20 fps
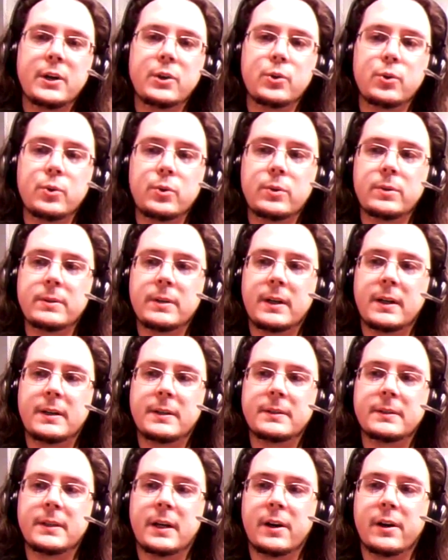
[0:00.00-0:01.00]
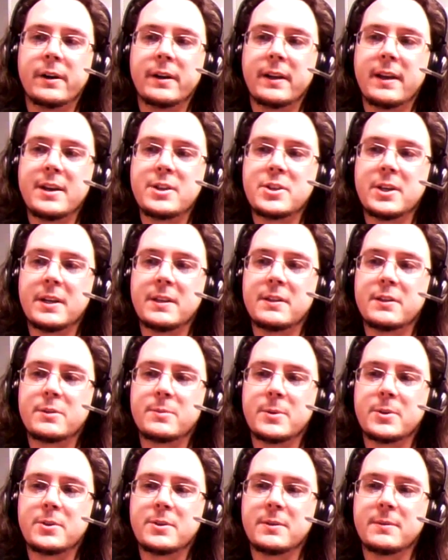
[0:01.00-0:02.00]
who are engaging in
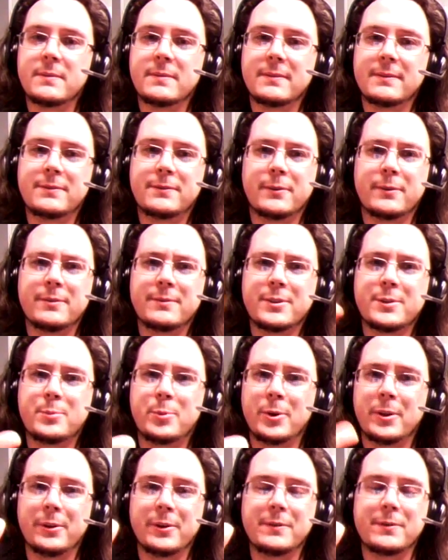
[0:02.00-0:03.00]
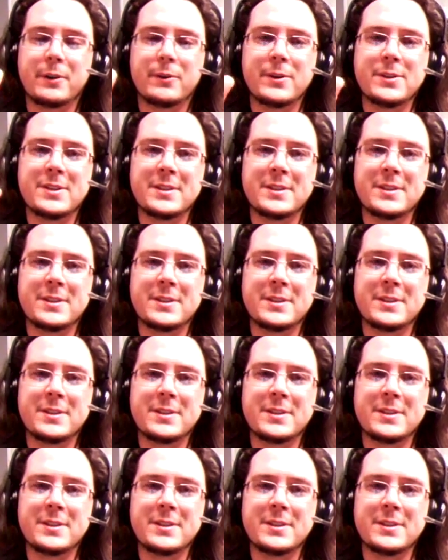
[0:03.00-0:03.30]
this mission for spoilerific